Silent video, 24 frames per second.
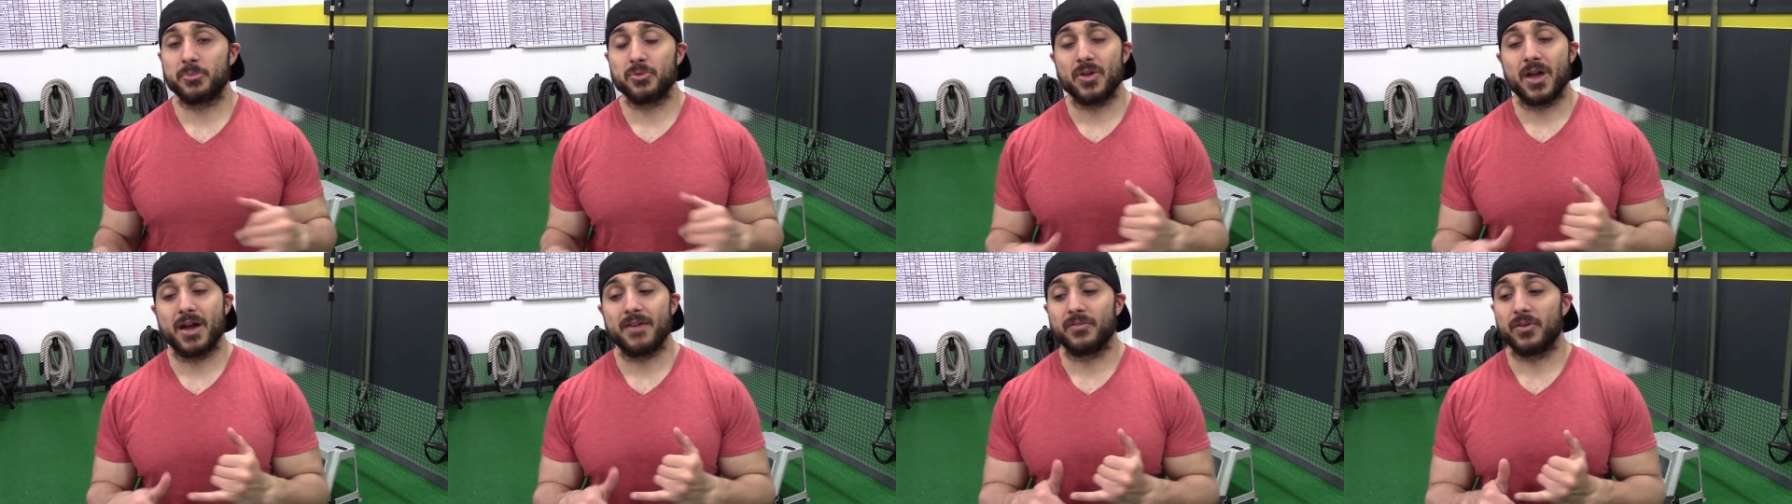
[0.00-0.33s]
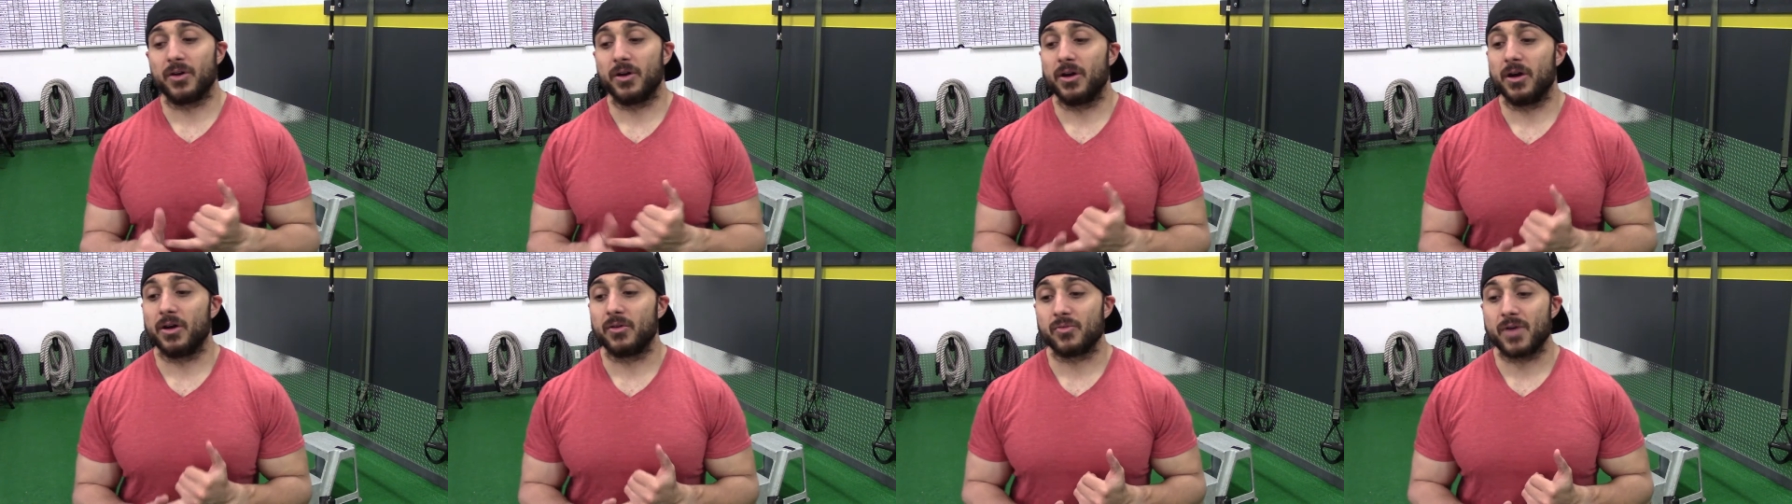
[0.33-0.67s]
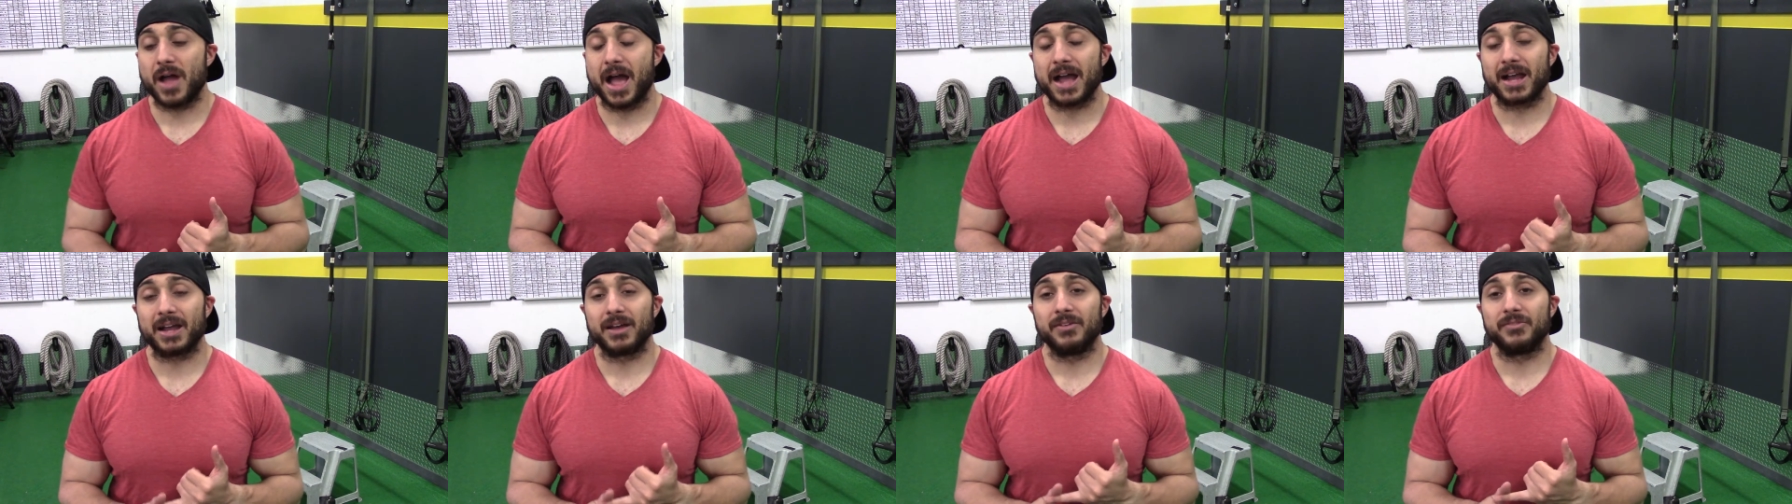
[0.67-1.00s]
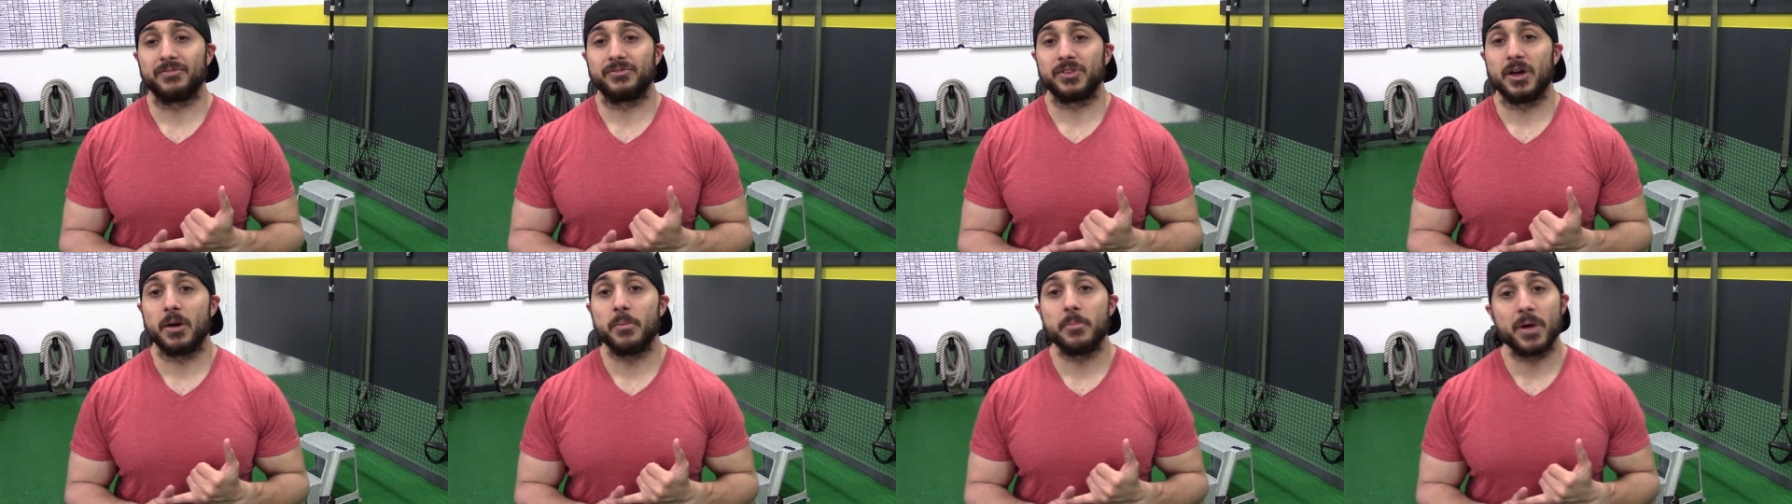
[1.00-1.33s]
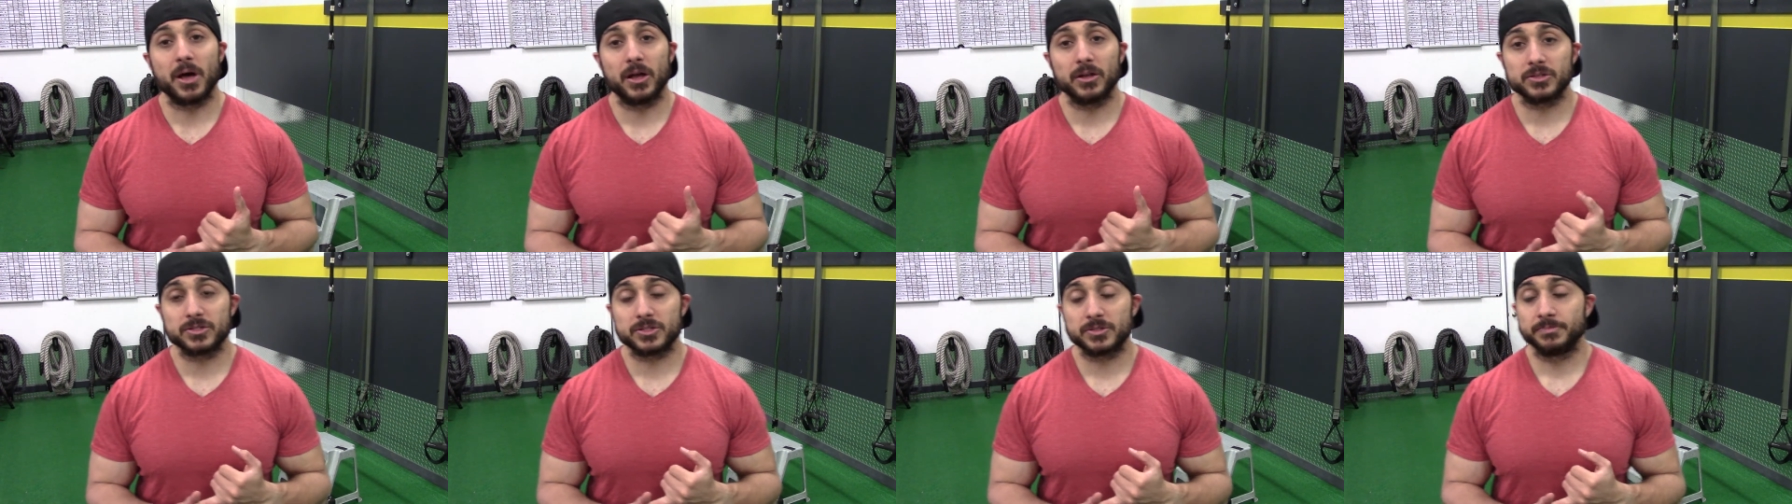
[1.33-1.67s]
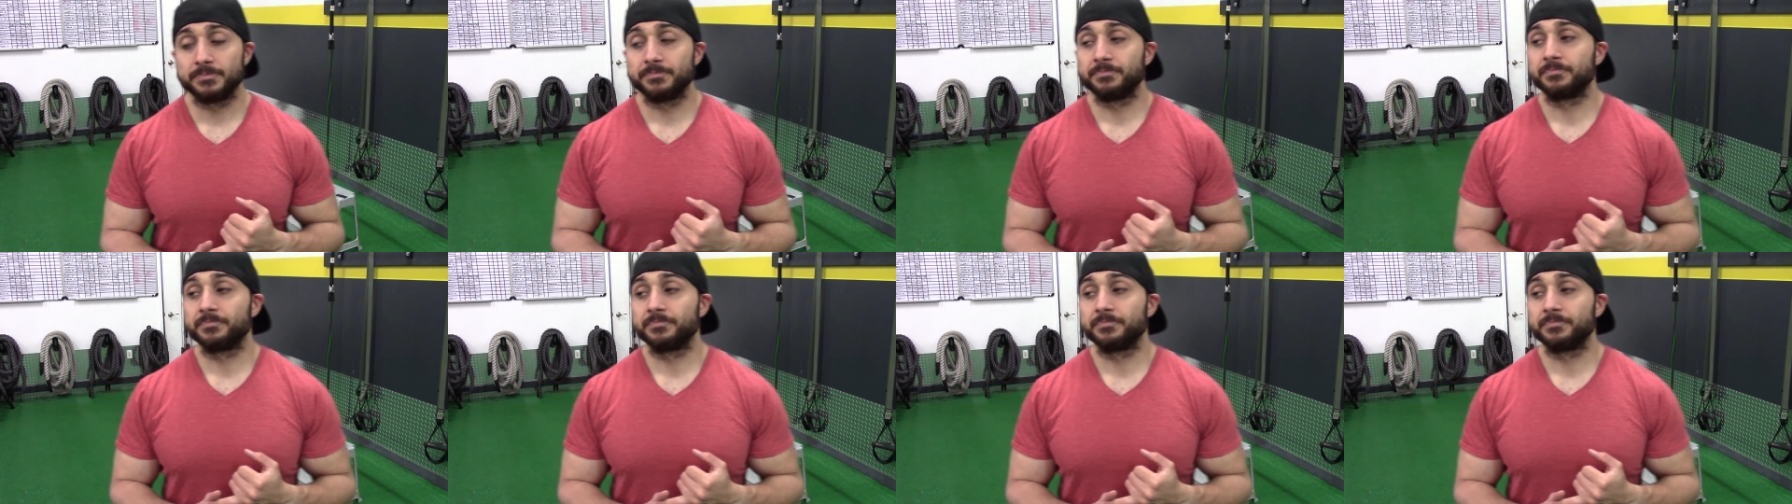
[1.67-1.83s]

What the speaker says: you have a rack of dumbbells,